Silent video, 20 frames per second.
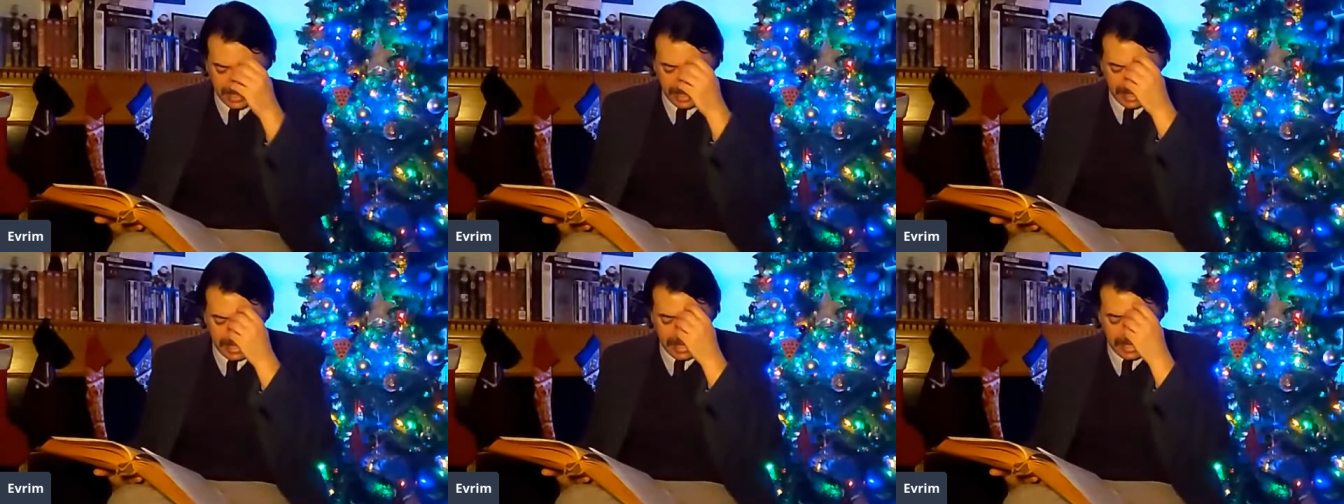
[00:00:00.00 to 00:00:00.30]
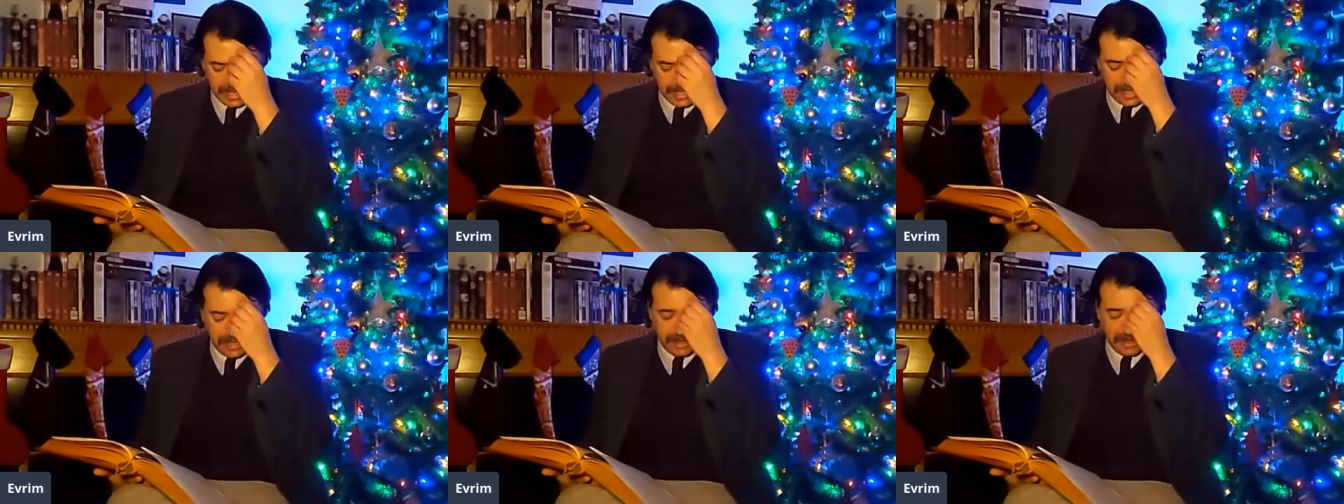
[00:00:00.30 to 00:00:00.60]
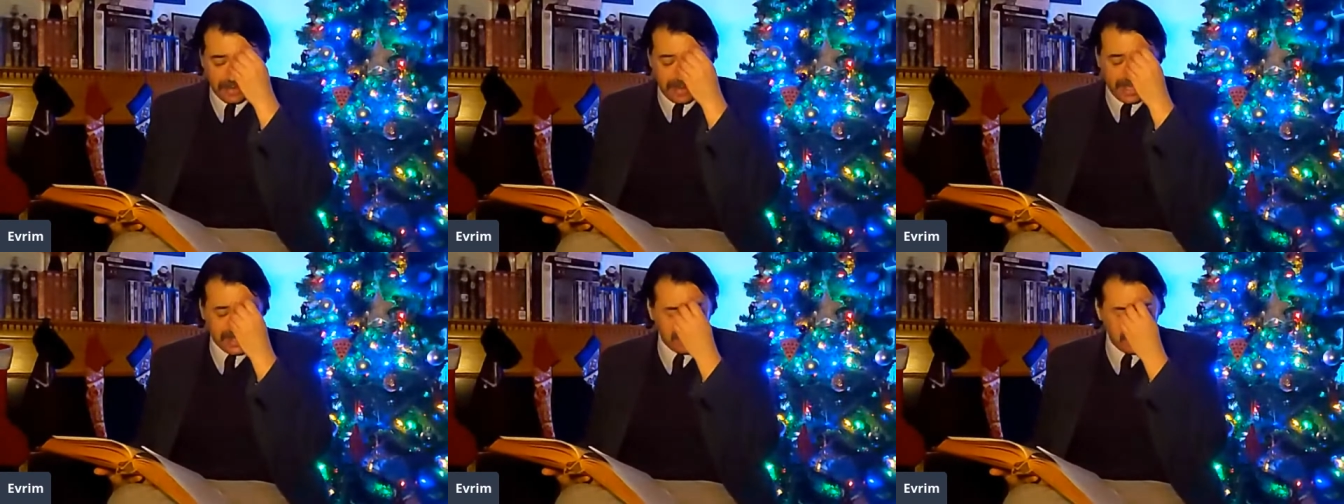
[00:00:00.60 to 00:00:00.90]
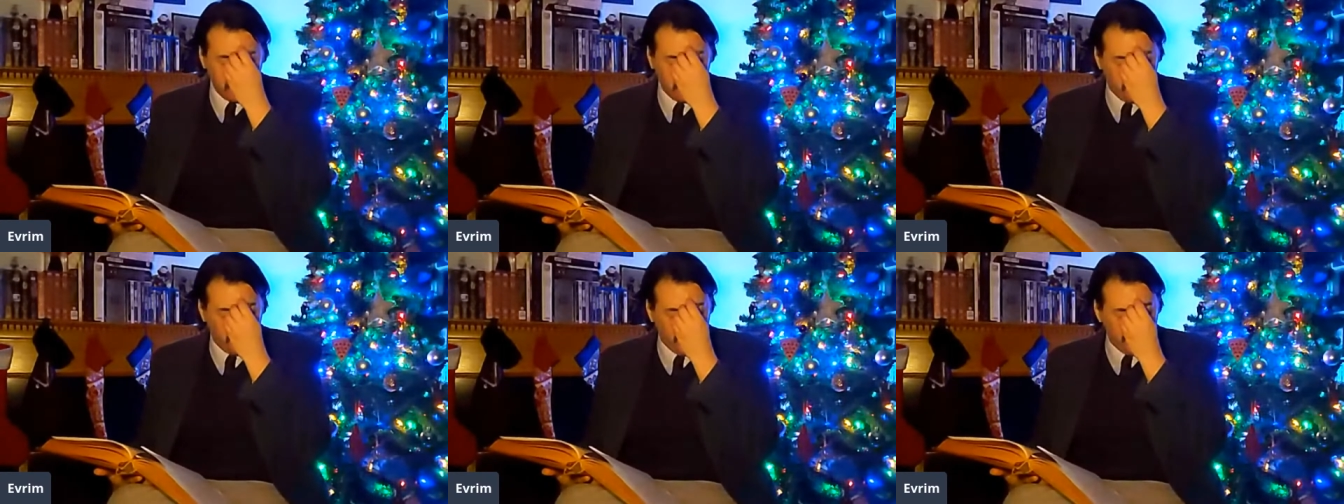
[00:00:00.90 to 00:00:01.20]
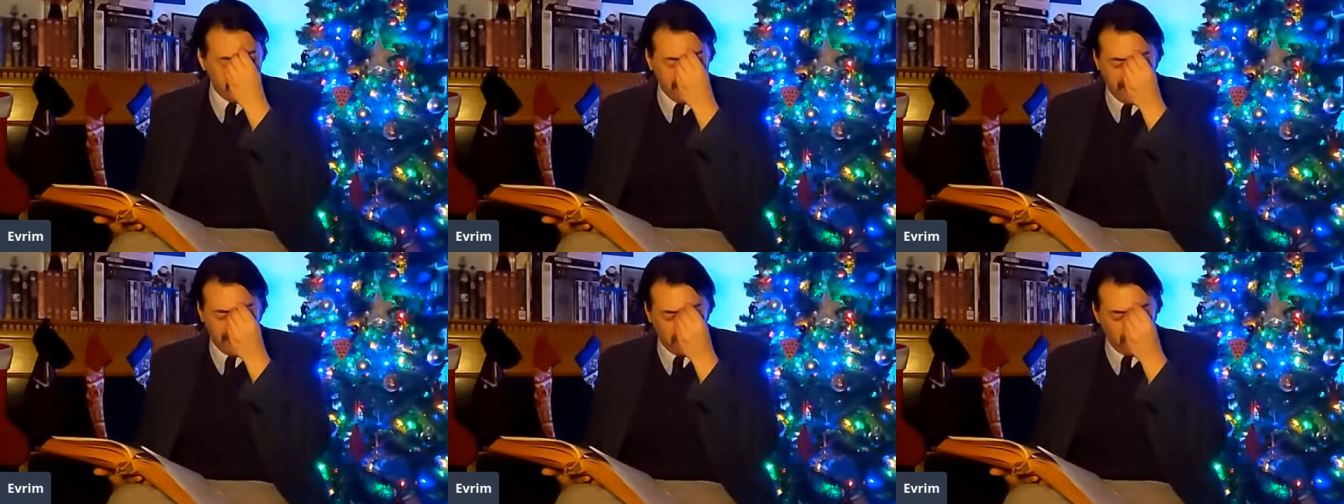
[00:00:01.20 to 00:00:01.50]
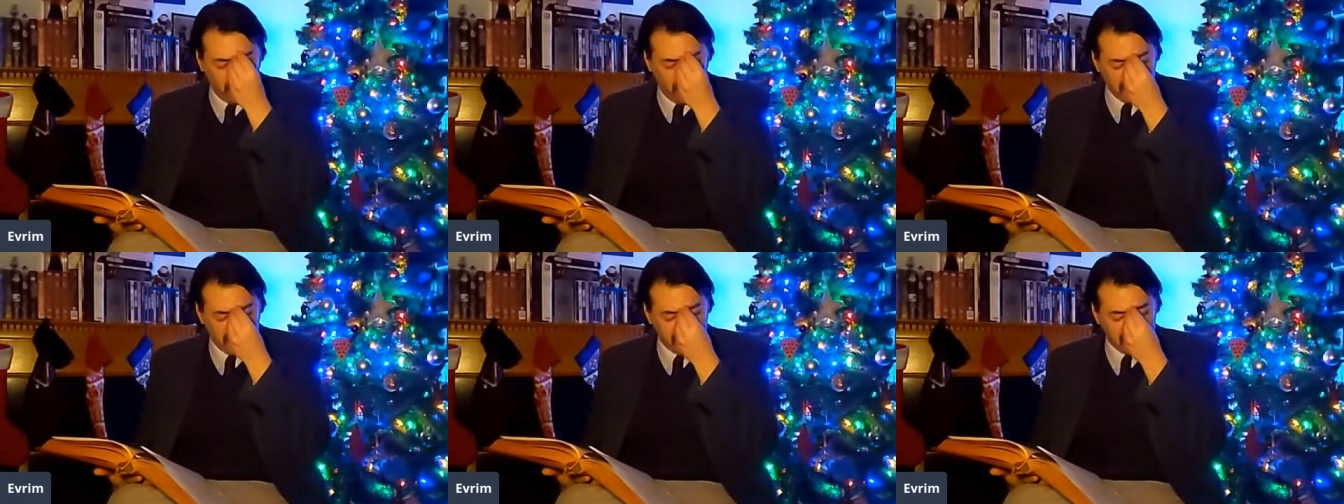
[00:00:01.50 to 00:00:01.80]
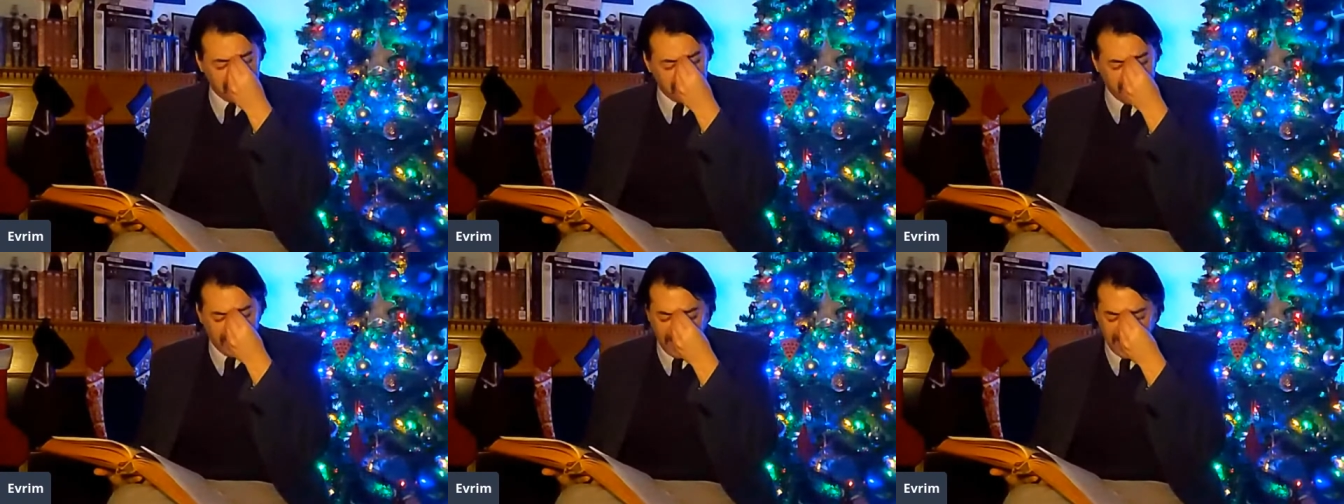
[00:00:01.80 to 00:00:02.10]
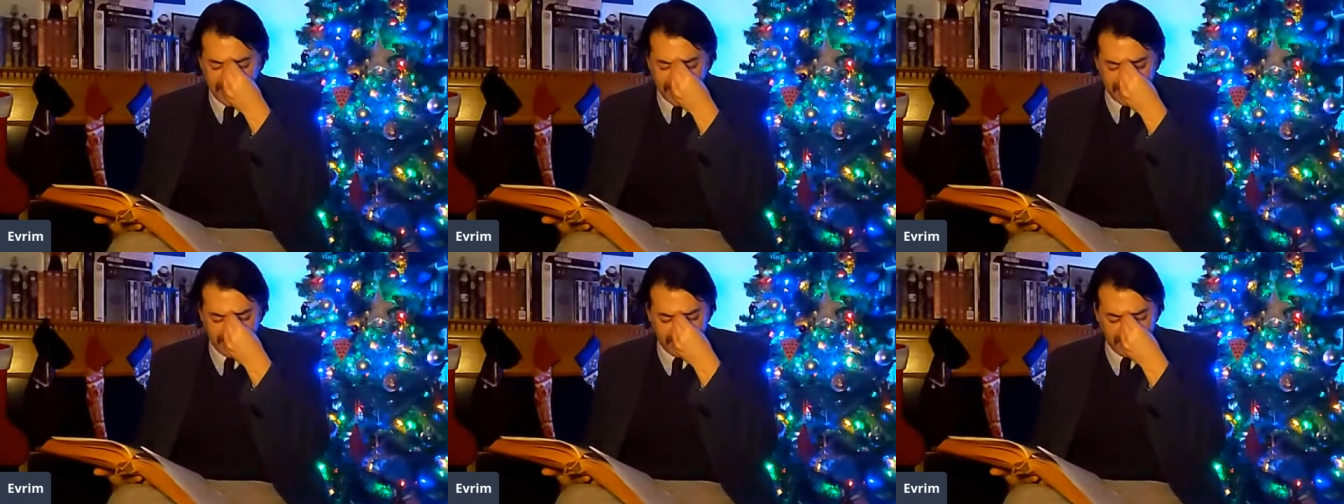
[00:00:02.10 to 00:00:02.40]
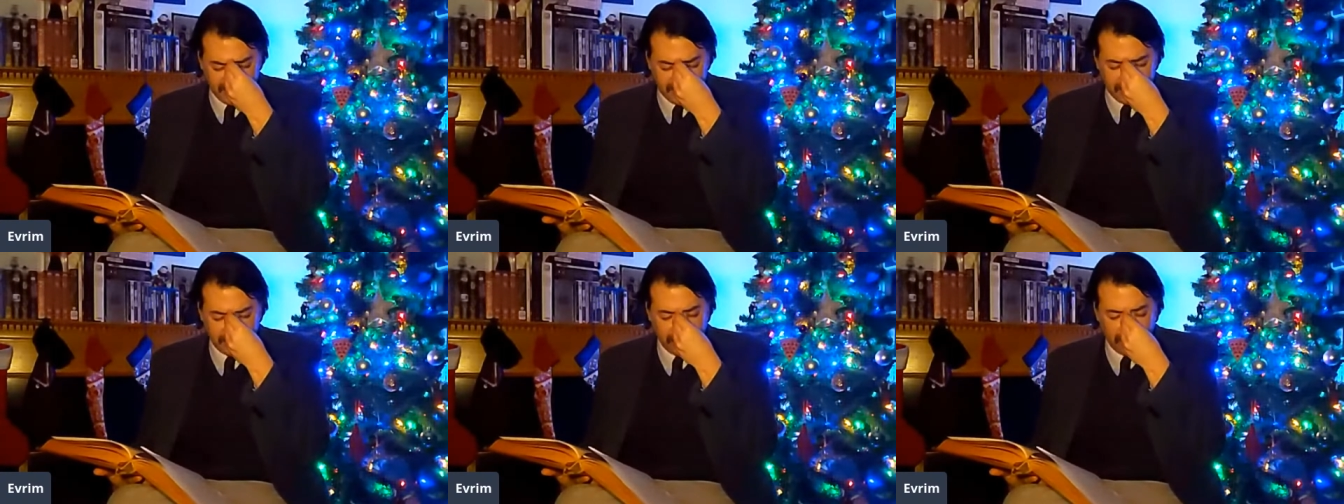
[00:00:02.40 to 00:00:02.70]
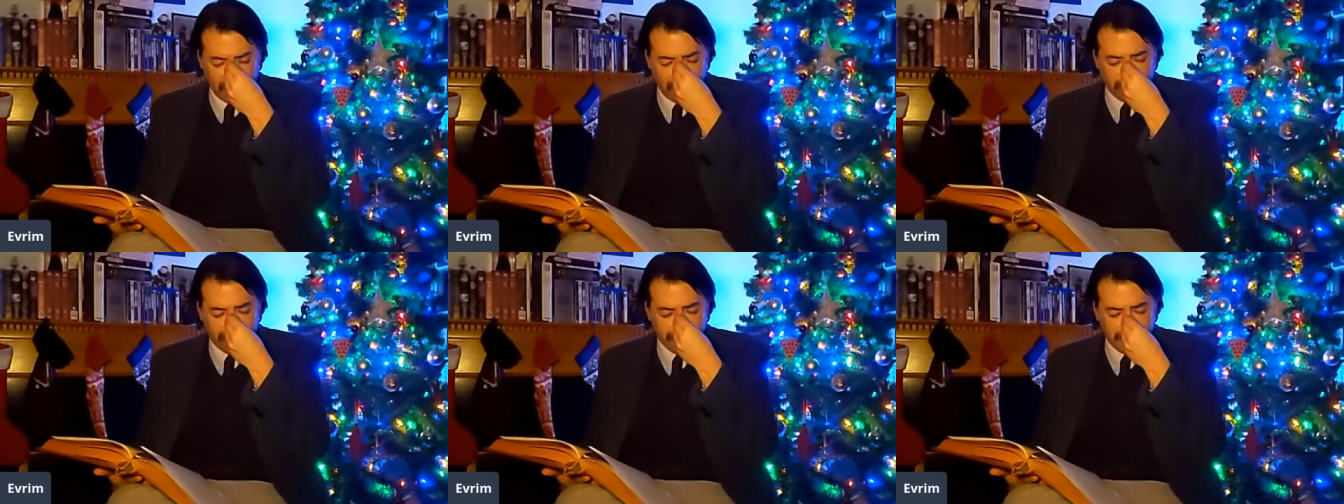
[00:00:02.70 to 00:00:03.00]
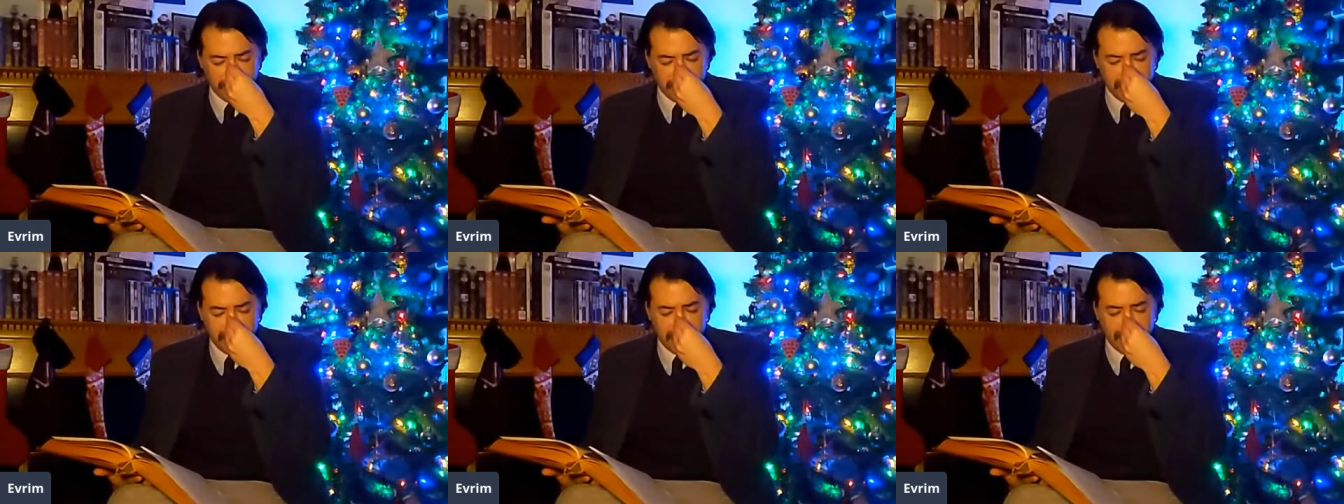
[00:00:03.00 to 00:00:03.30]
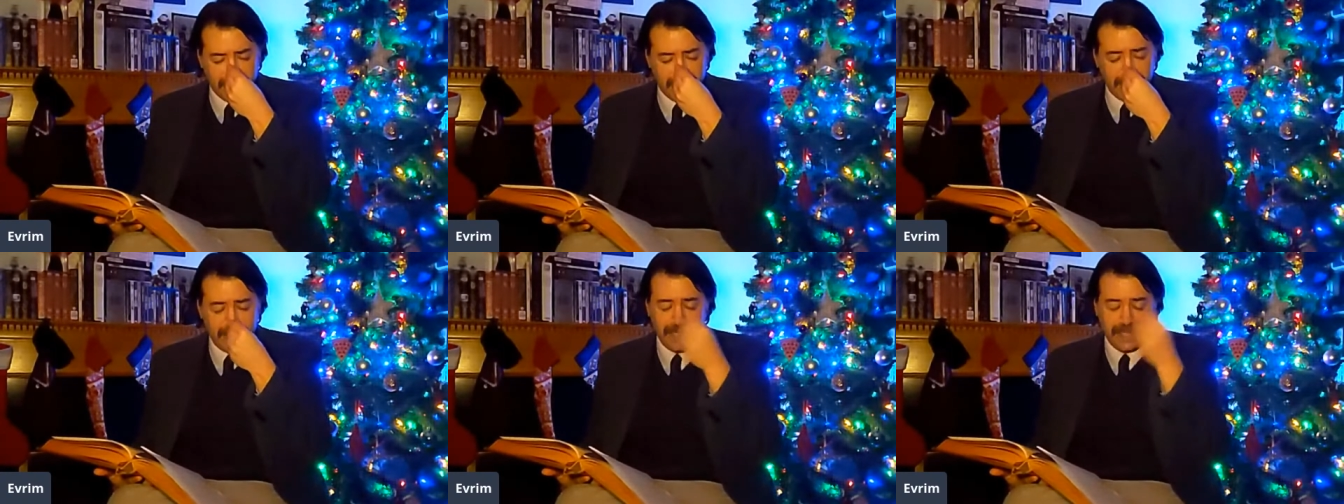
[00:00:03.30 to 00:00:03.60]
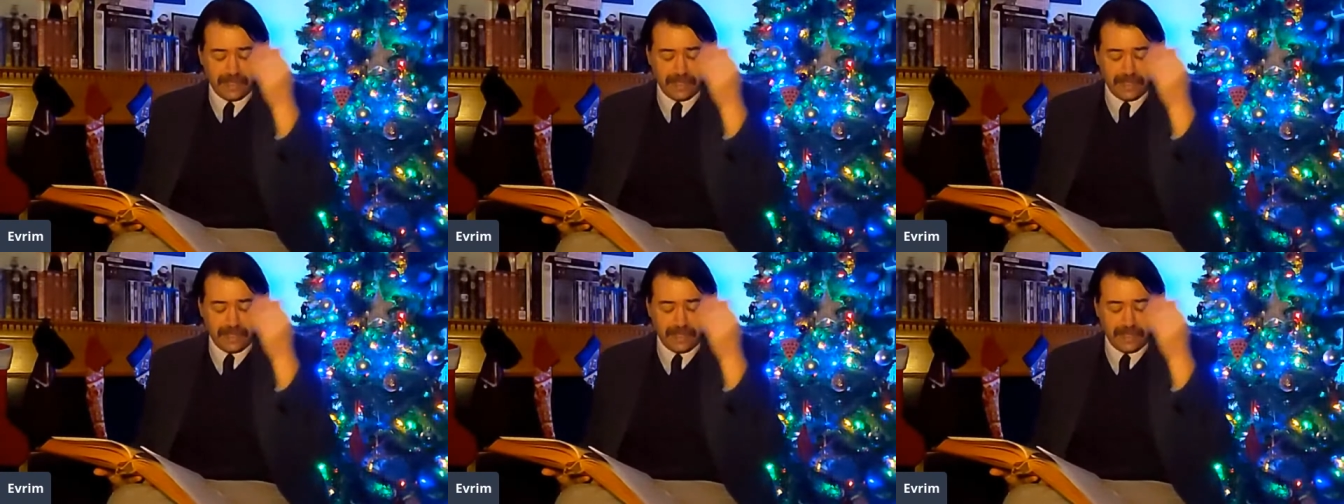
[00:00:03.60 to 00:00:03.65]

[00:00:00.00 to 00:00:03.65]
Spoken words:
And, you know, as we wound down one cycle of a year,